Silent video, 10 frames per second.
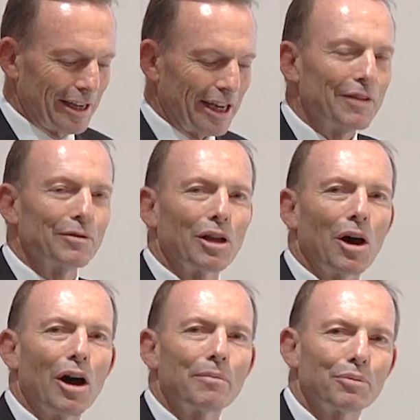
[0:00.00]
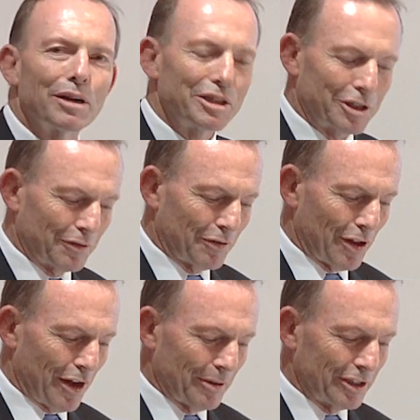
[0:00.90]
Even the high priests of
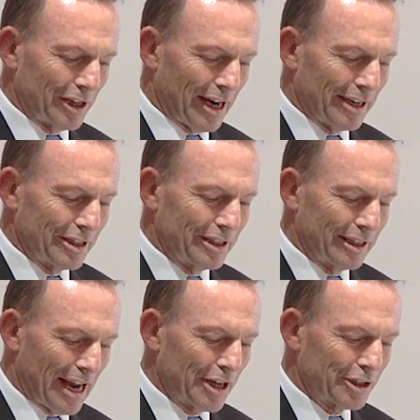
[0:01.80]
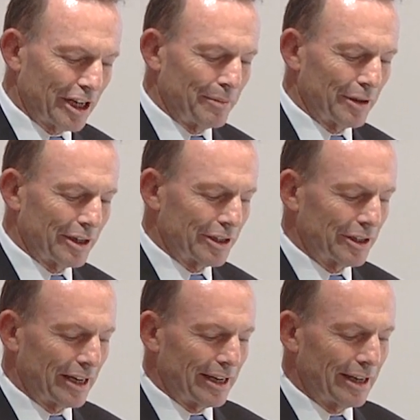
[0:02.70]
climate change now seem to
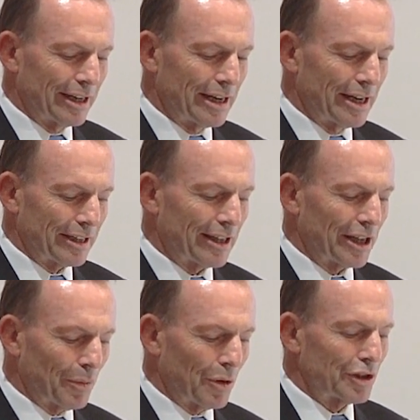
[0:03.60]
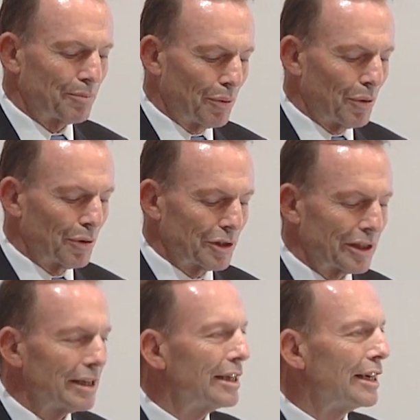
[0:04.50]
concede that there was a
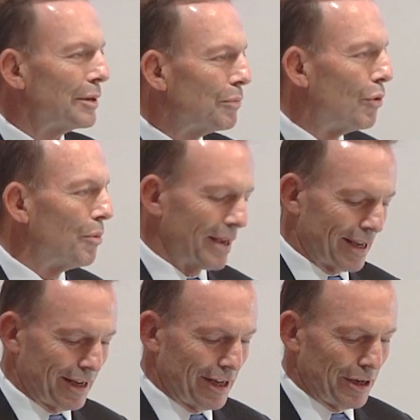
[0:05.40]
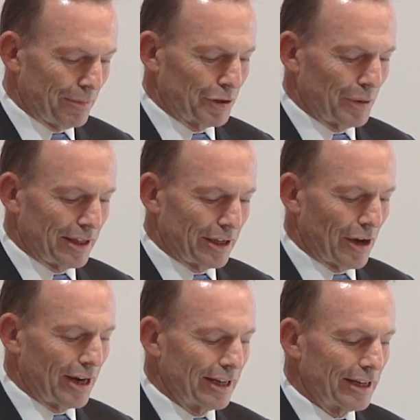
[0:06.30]
pause in warming between the
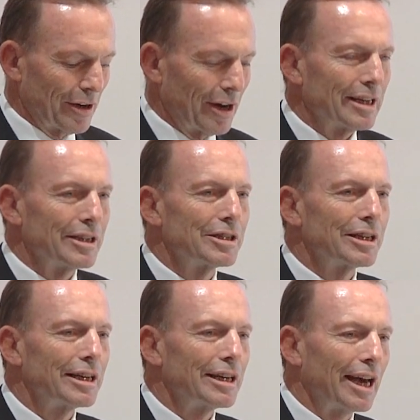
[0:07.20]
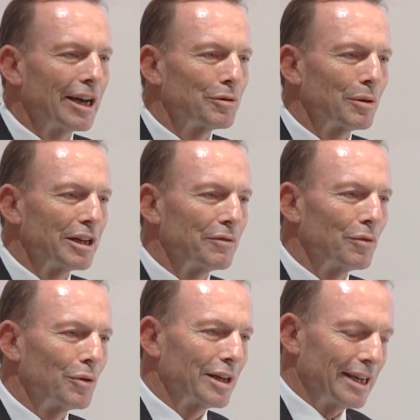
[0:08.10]
1990s and
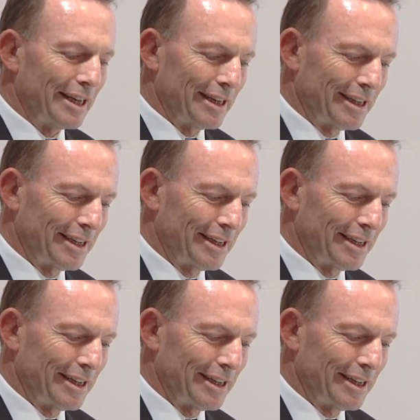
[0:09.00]
2014.